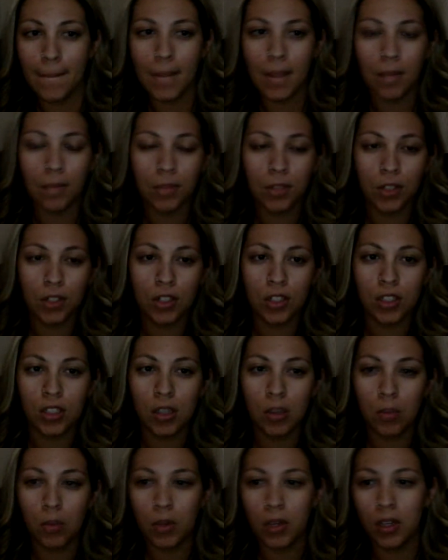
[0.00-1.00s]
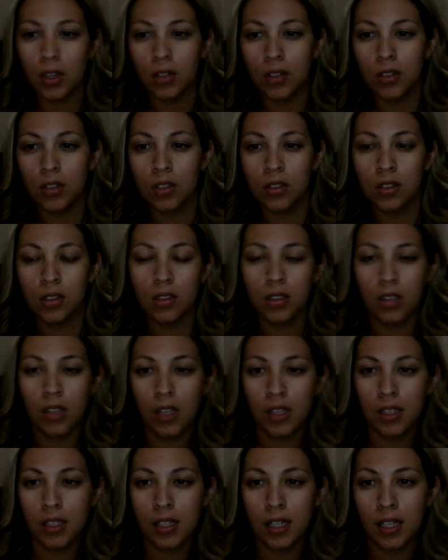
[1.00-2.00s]
I'm sure someone else
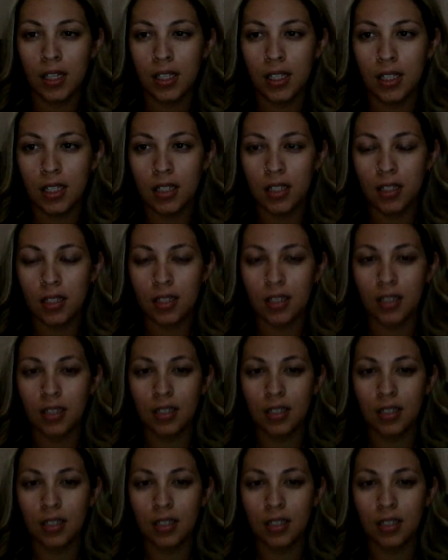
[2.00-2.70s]
has an idea.